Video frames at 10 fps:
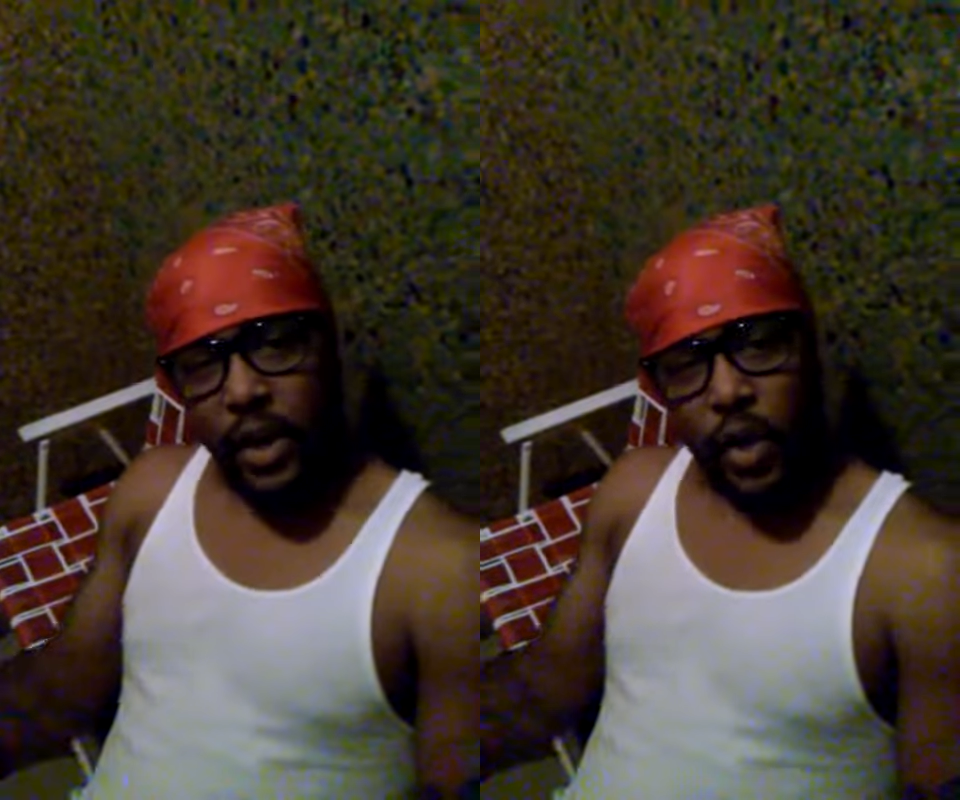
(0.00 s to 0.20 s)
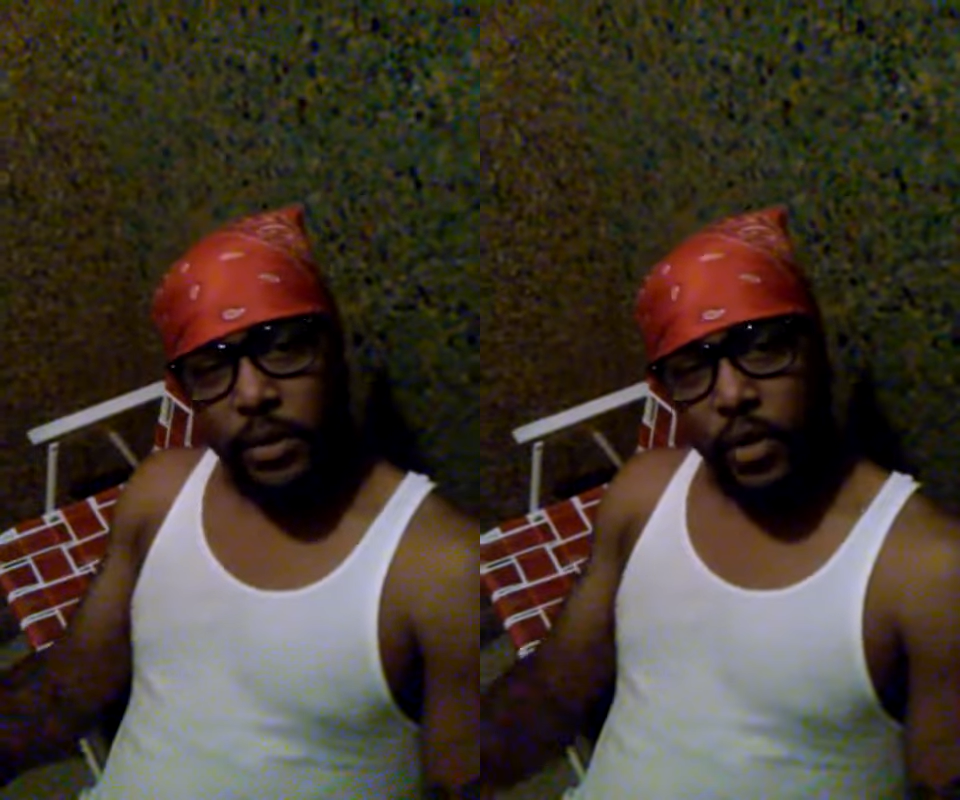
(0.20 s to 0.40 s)

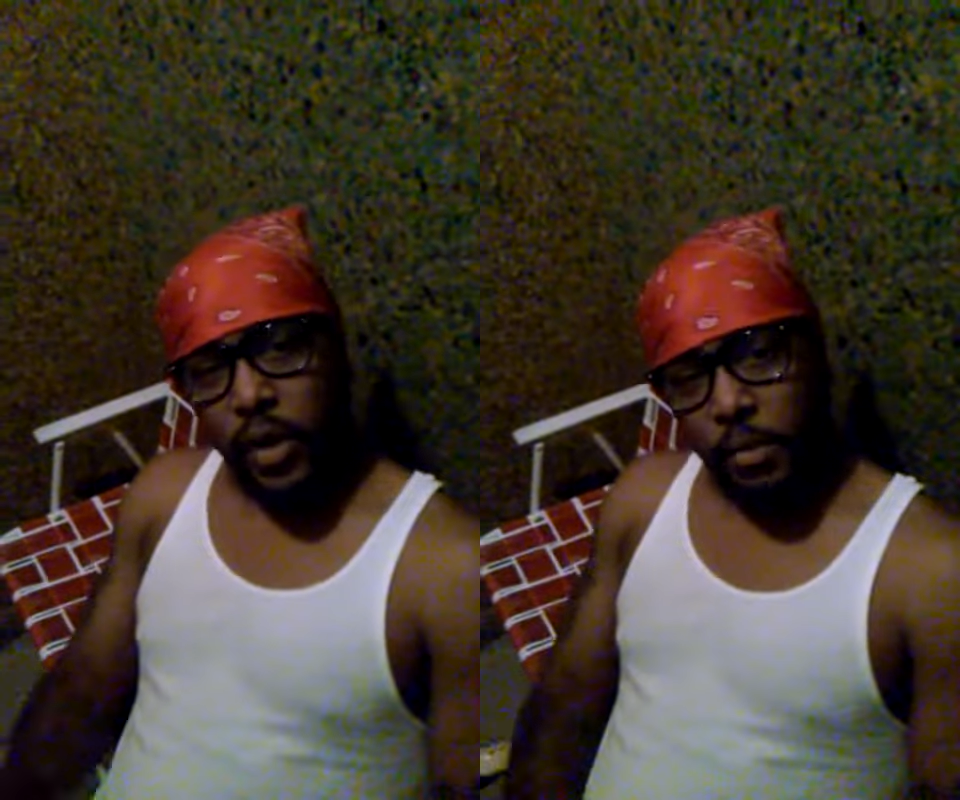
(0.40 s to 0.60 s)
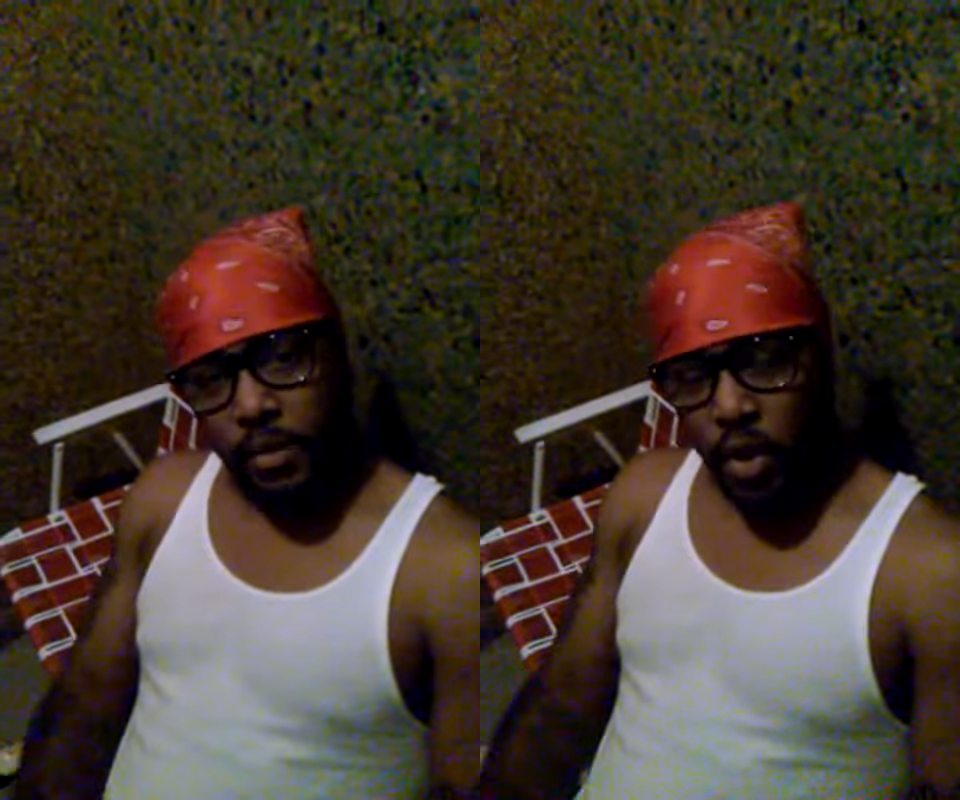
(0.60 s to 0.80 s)
ain't know I was
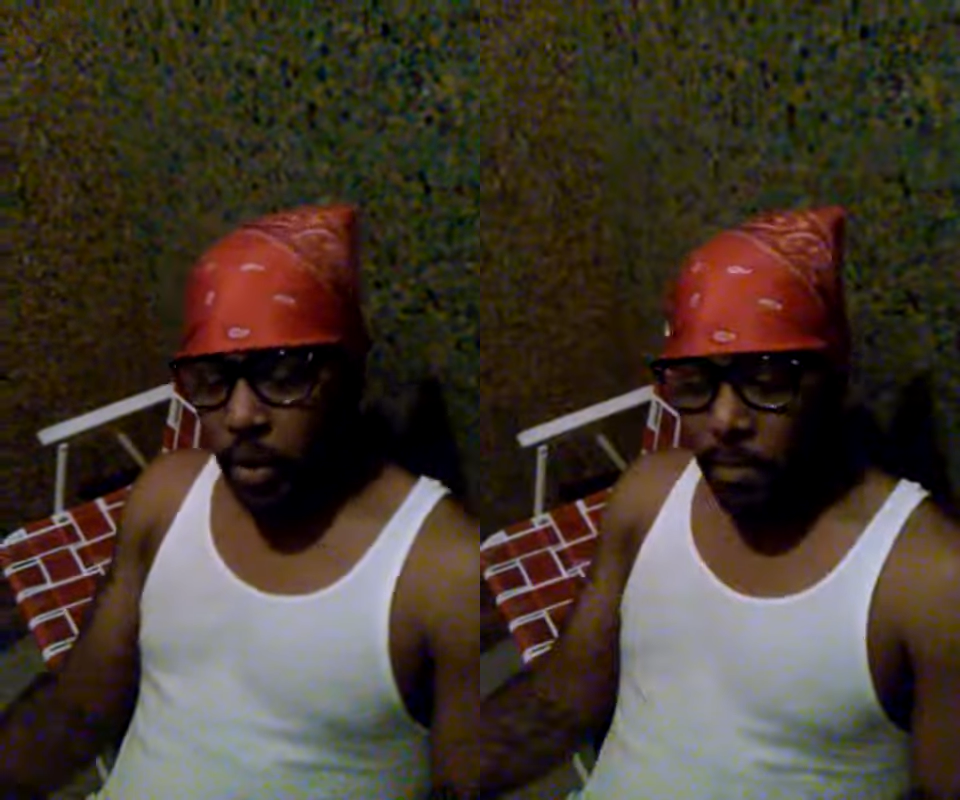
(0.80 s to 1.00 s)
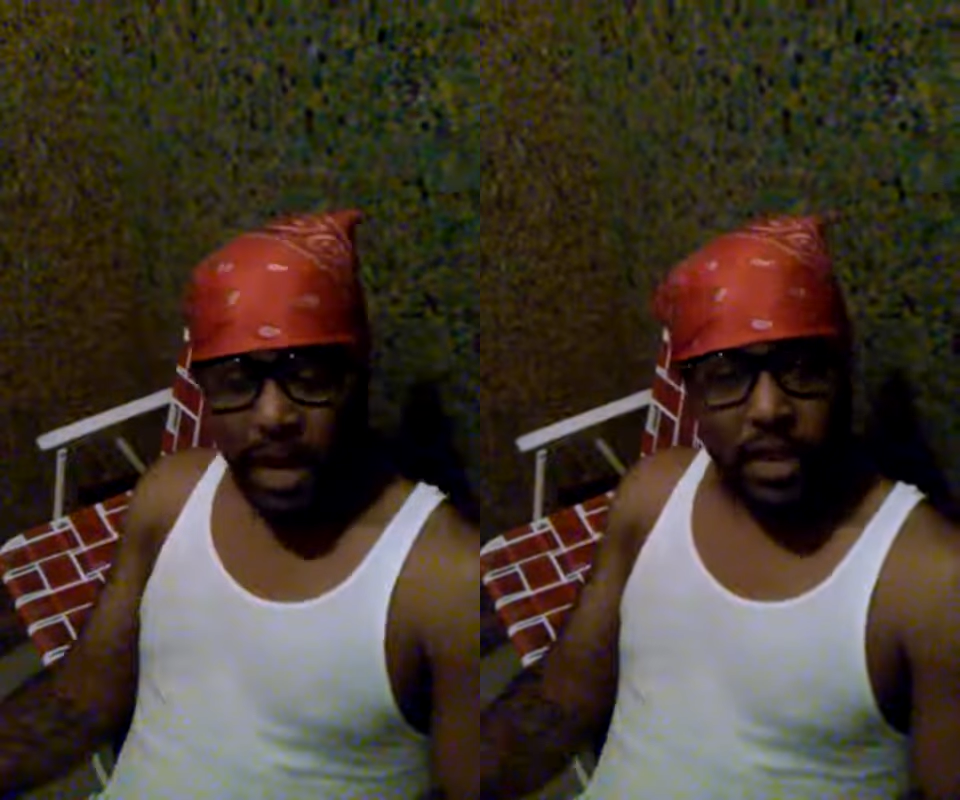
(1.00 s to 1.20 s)
gonna, you
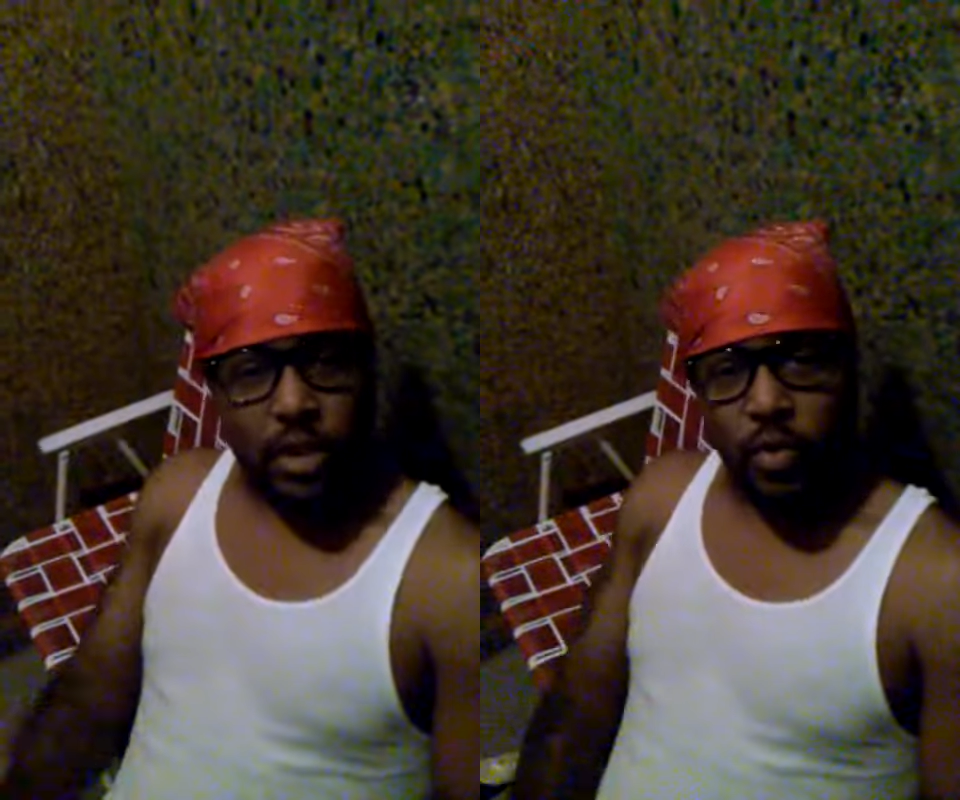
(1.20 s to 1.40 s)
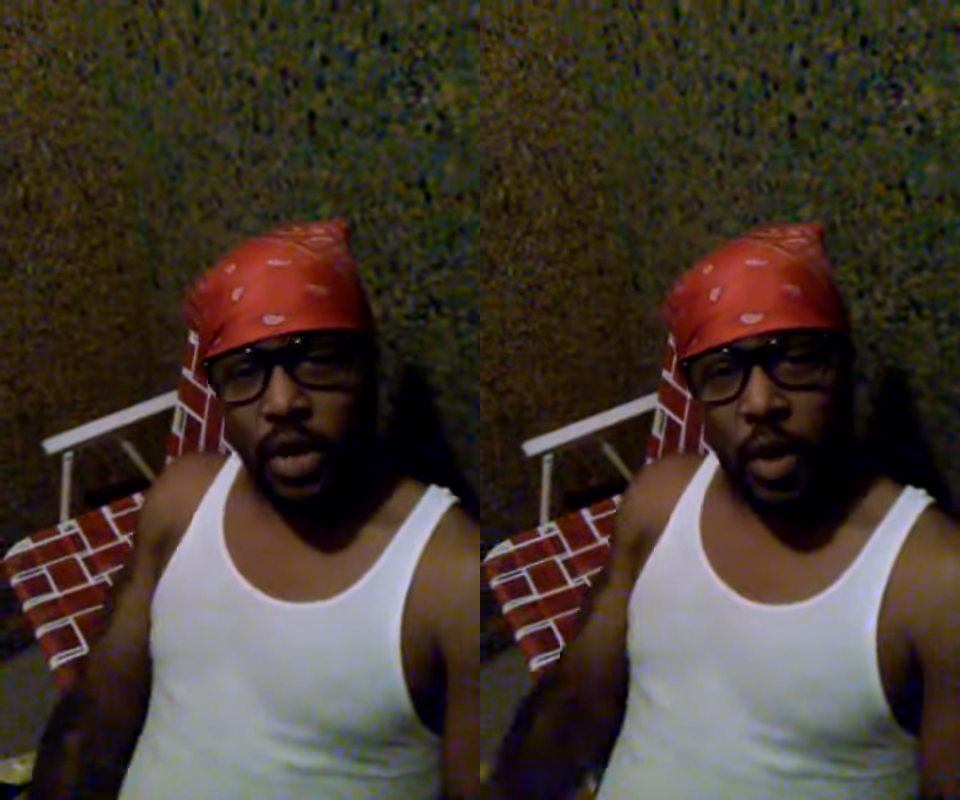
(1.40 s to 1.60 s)
know, be in the
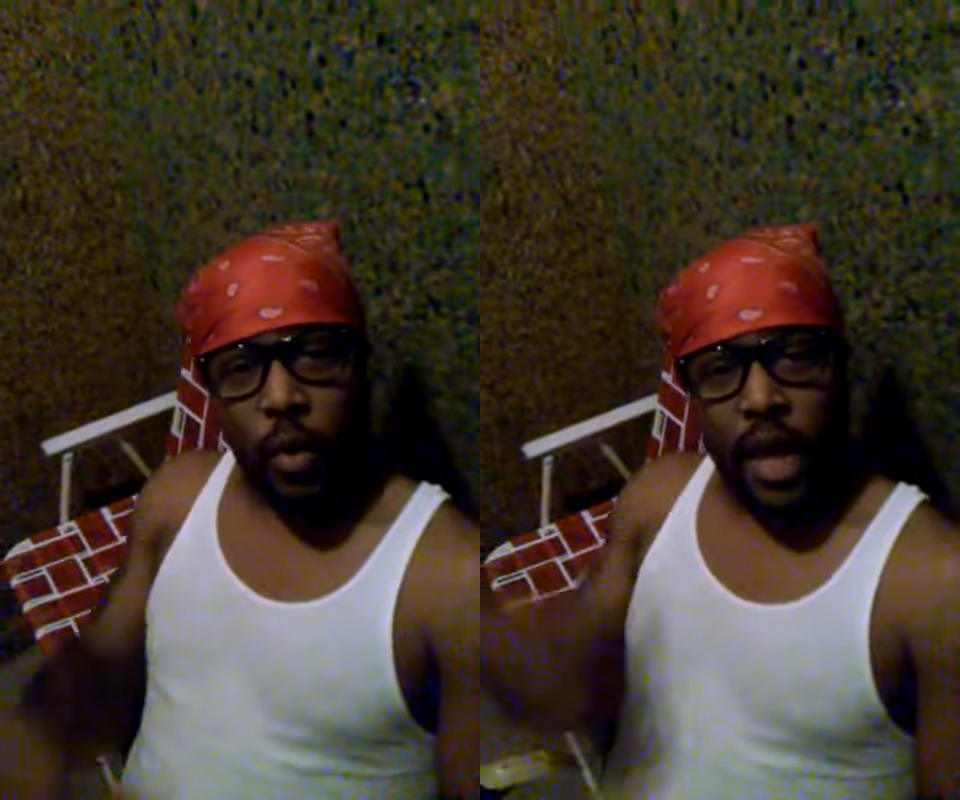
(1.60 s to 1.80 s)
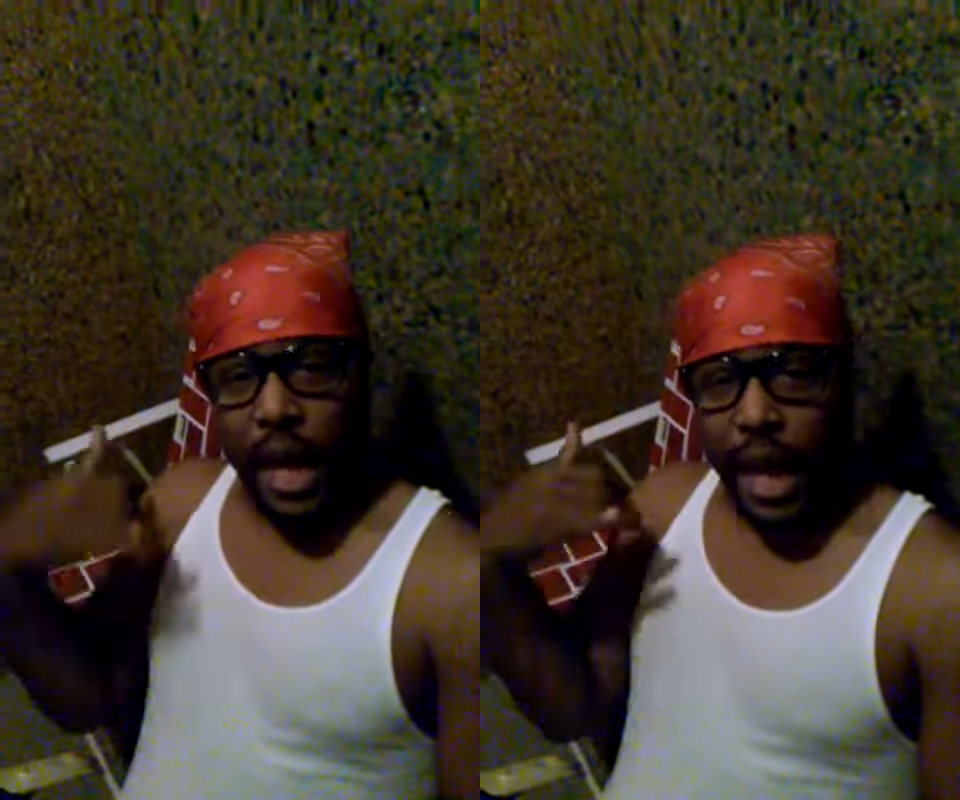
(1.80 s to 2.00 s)
studio.